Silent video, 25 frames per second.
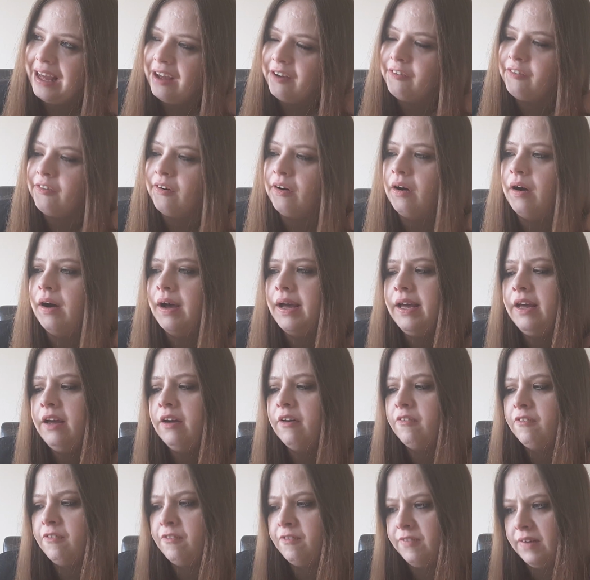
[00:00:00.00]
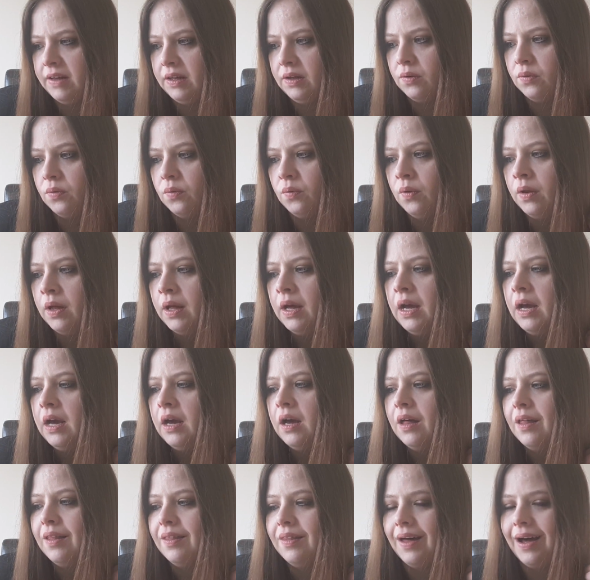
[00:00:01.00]
if I feel
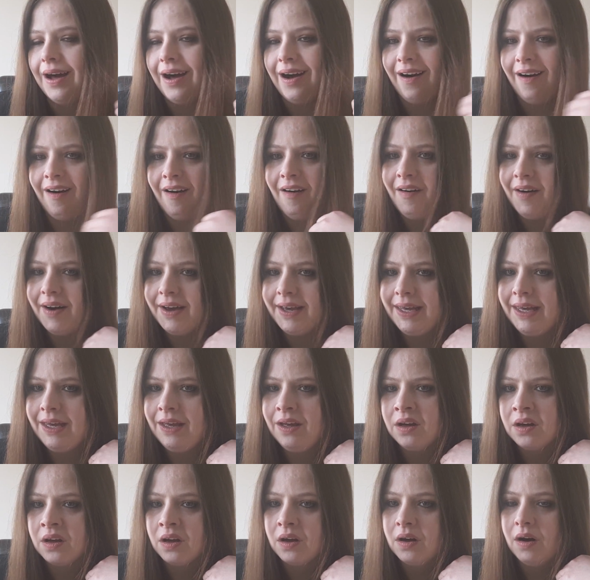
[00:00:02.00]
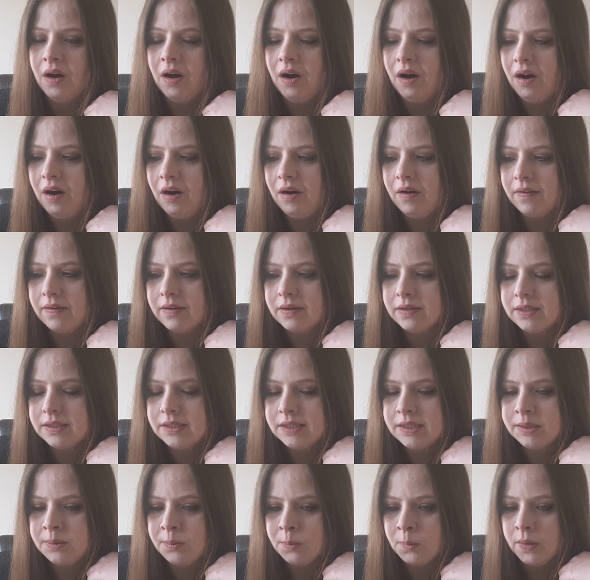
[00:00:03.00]
that I
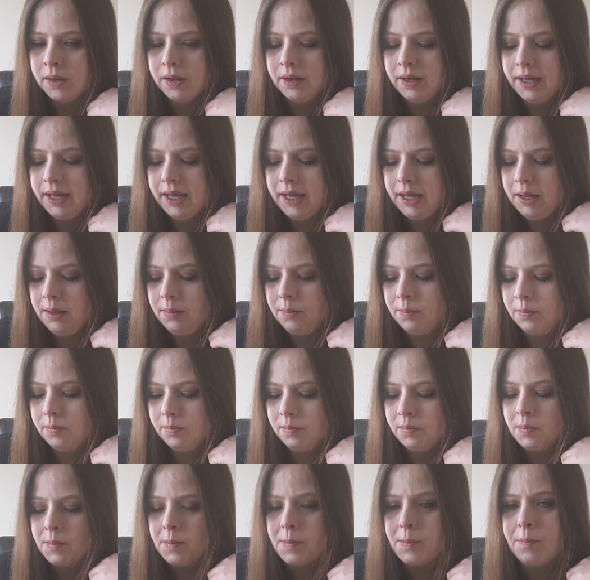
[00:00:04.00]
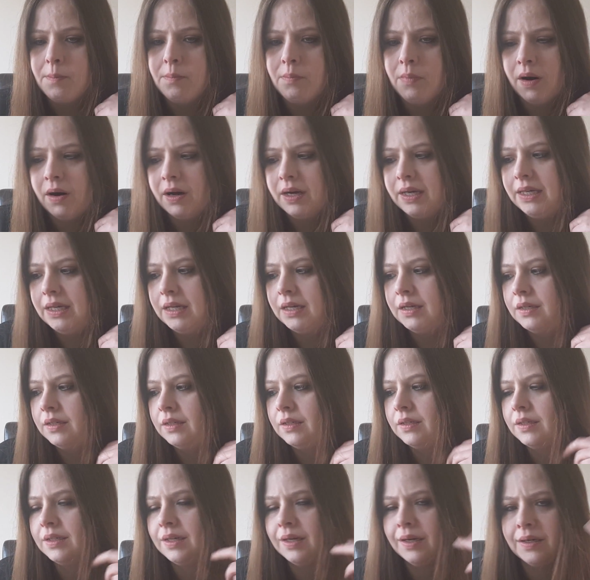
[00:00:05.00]
can't be
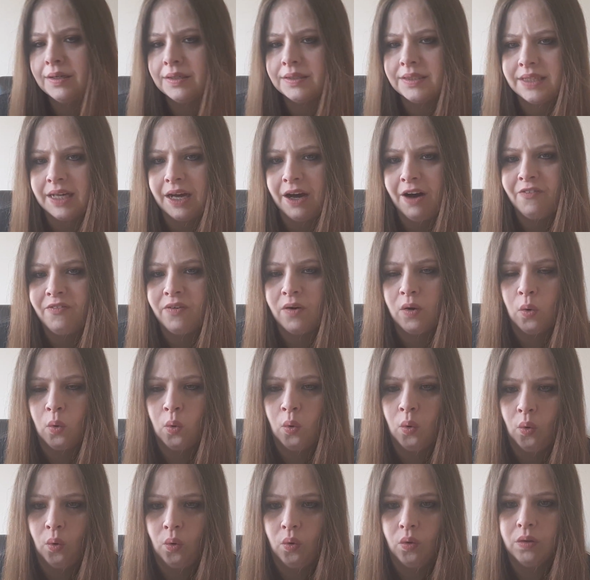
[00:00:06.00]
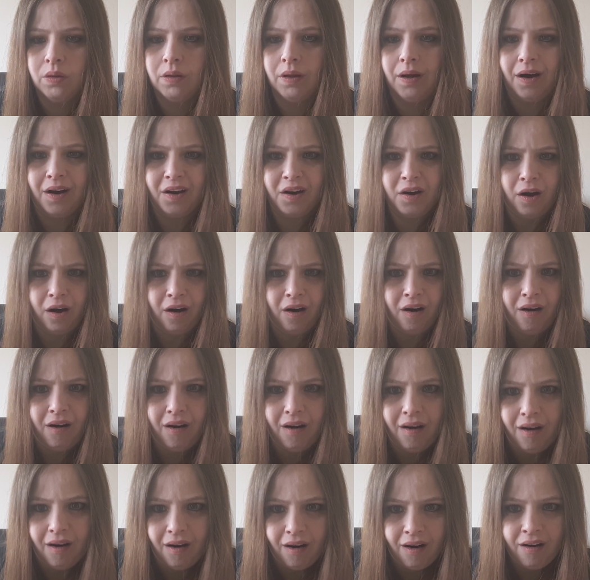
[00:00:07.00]
myself at all,
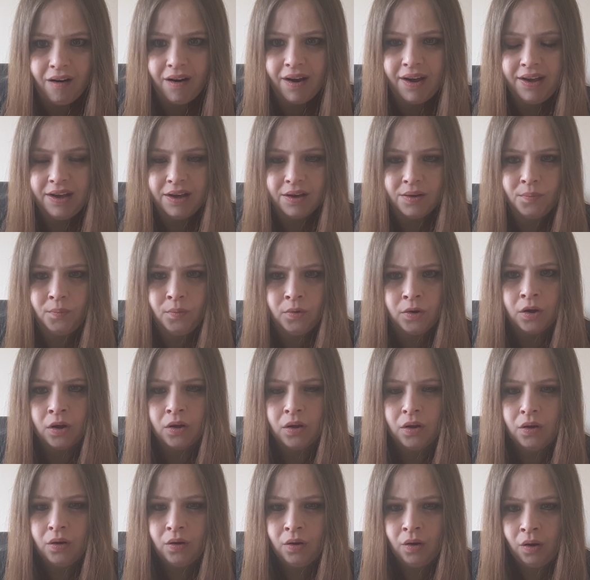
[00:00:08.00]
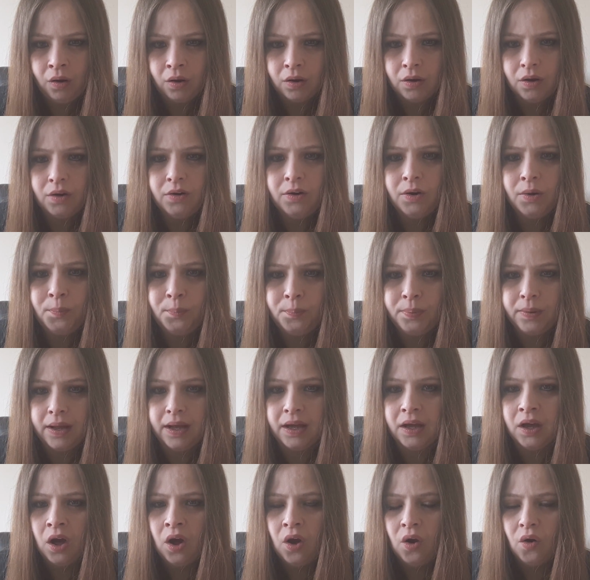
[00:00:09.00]
I am gonna
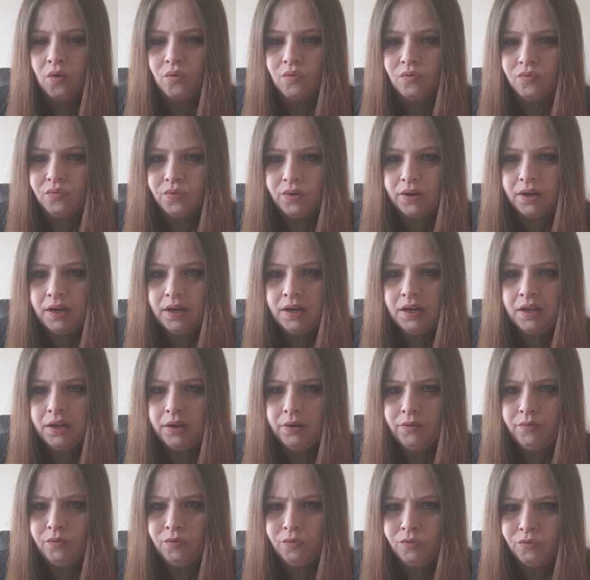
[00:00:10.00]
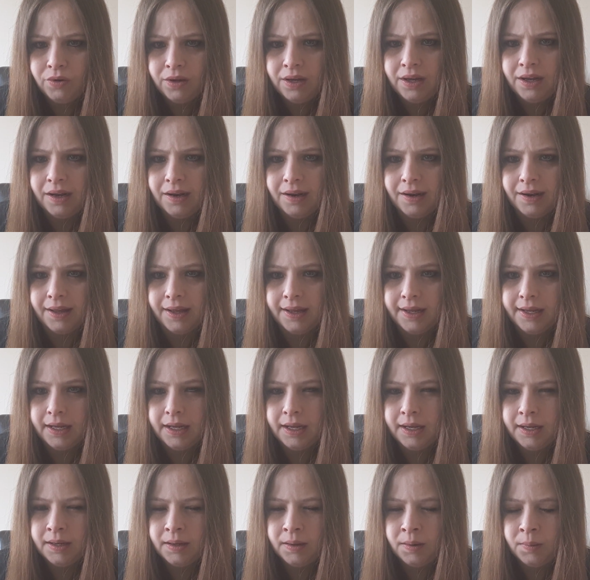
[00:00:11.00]
be really,
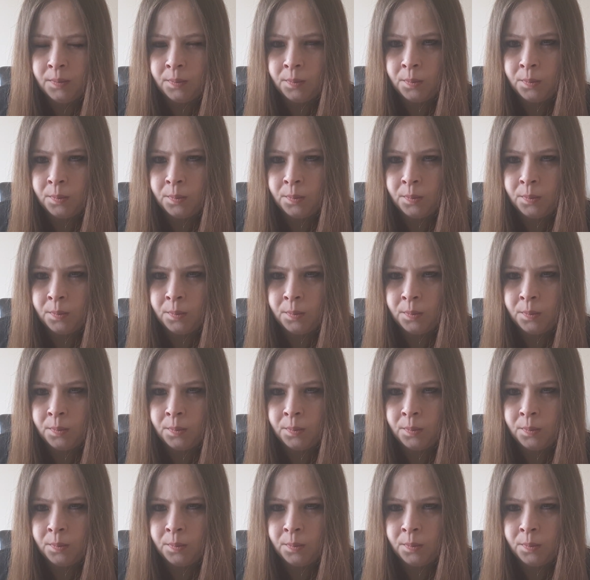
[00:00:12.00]
really